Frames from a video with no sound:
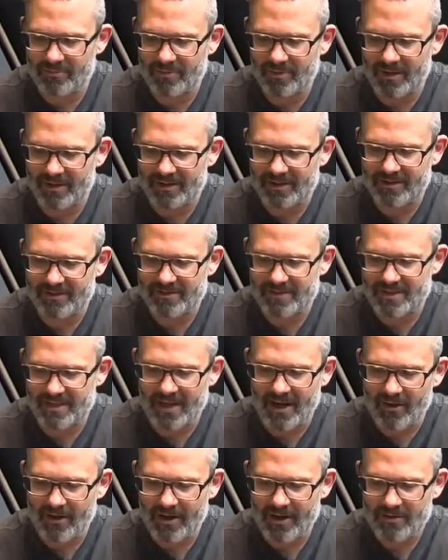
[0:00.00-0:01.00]
uh,
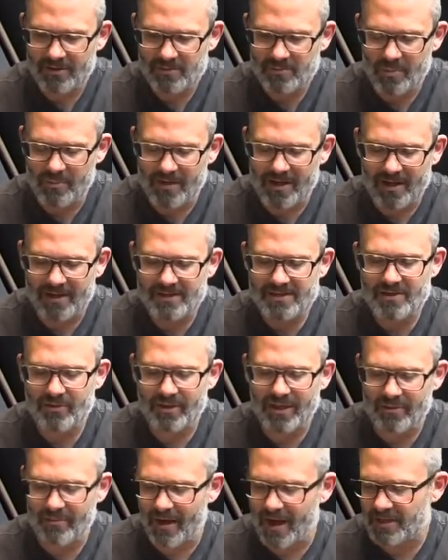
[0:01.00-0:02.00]
scenarios, but because you
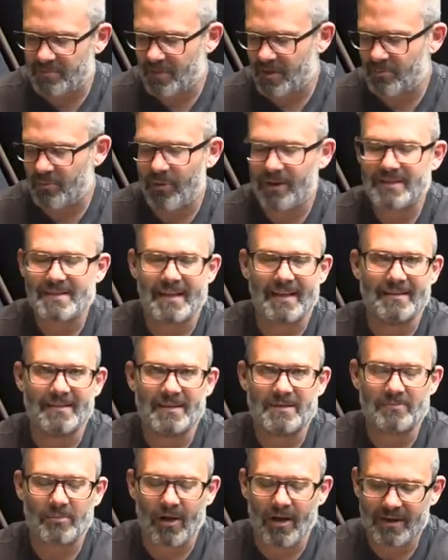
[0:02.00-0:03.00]
don't get match play points in
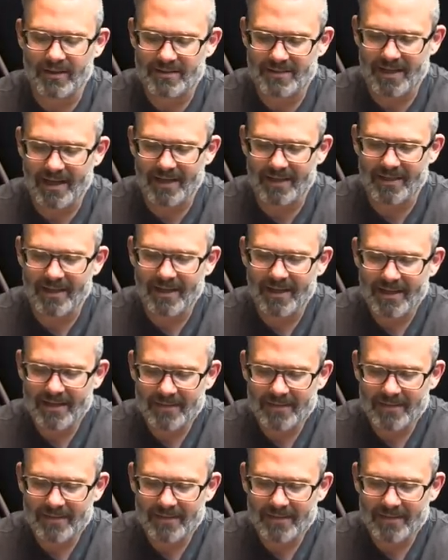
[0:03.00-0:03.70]
this box set,